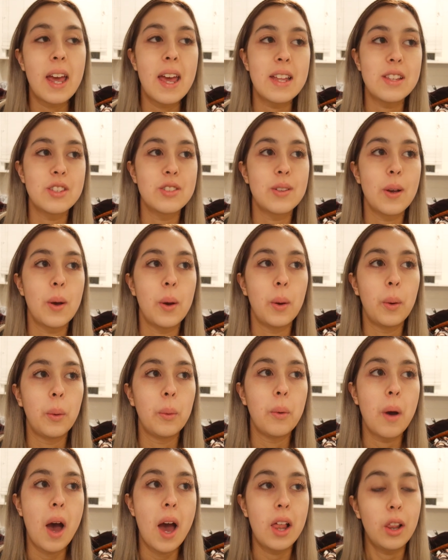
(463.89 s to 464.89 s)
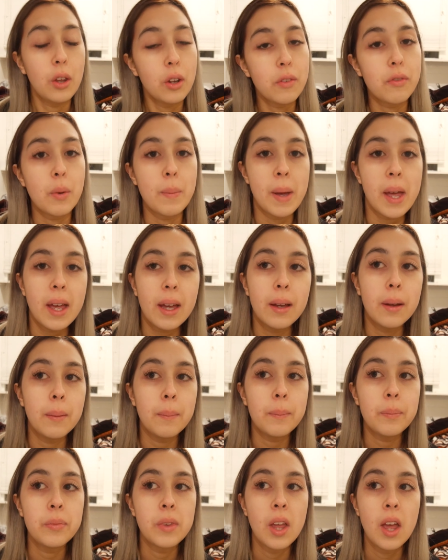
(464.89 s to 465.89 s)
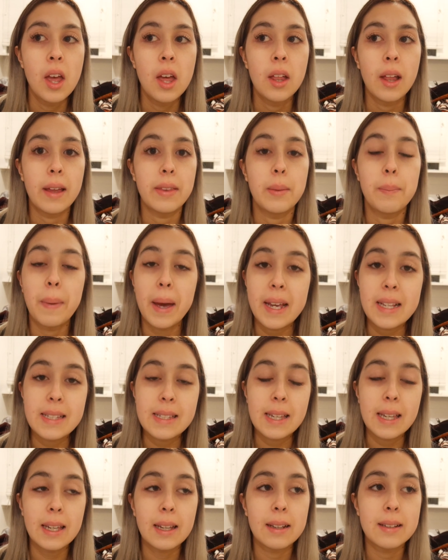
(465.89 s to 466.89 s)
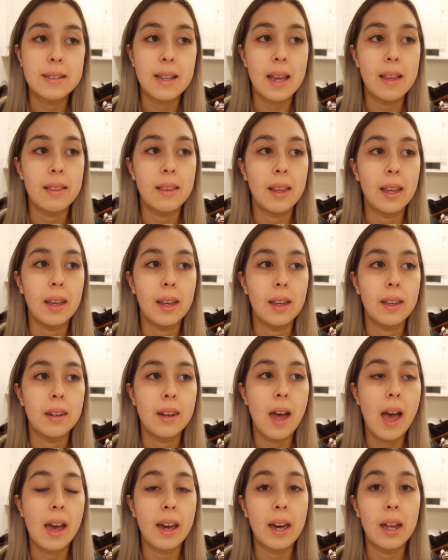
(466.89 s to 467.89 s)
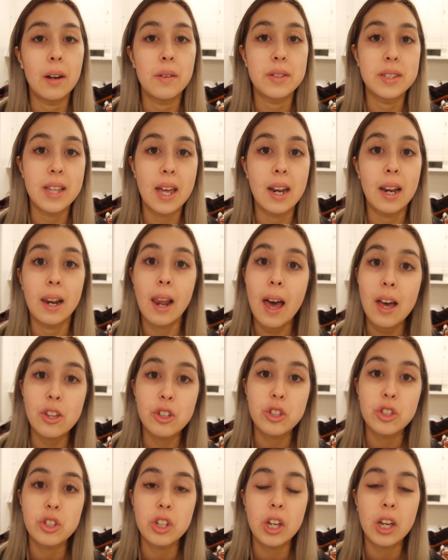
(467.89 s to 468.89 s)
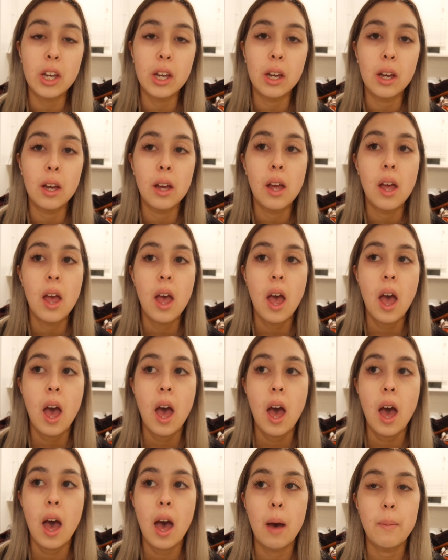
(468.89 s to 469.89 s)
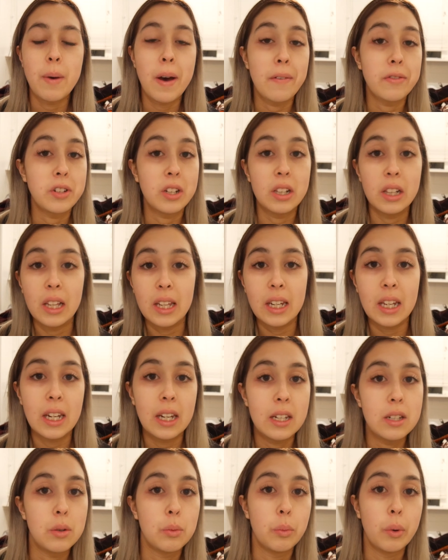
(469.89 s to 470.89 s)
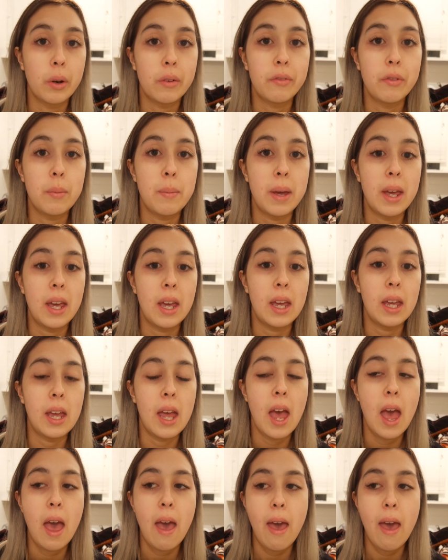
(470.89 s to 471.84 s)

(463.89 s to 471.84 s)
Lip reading: And so I learned from him like the basics, and then I kind of started last year after clean eating didn't work for me.